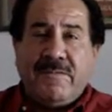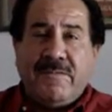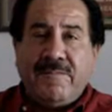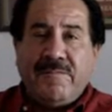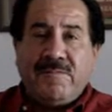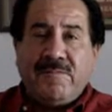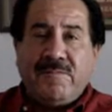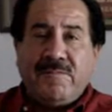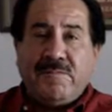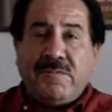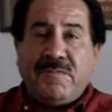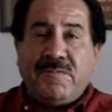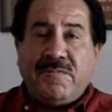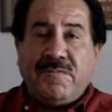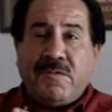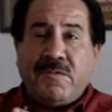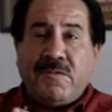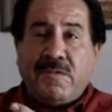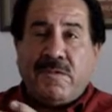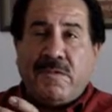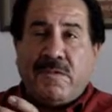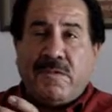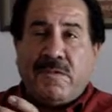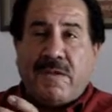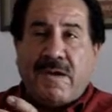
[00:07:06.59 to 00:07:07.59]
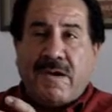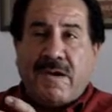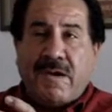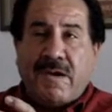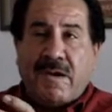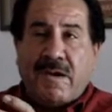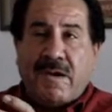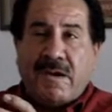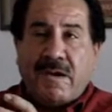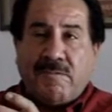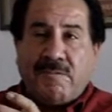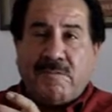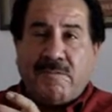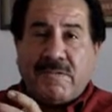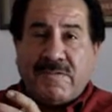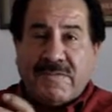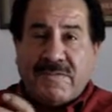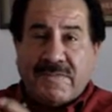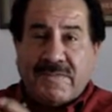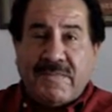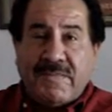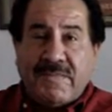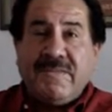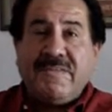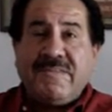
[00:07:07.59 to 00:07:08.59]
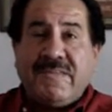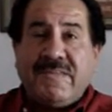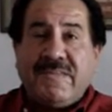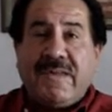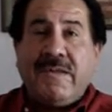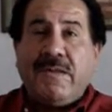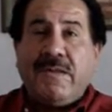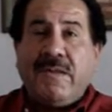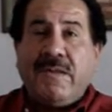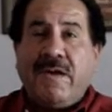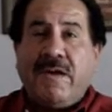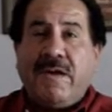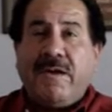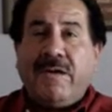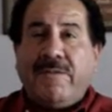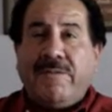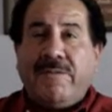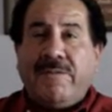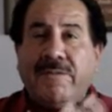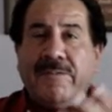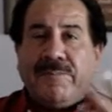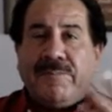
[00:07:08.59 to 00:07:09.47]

Yeah. We still are within the state law.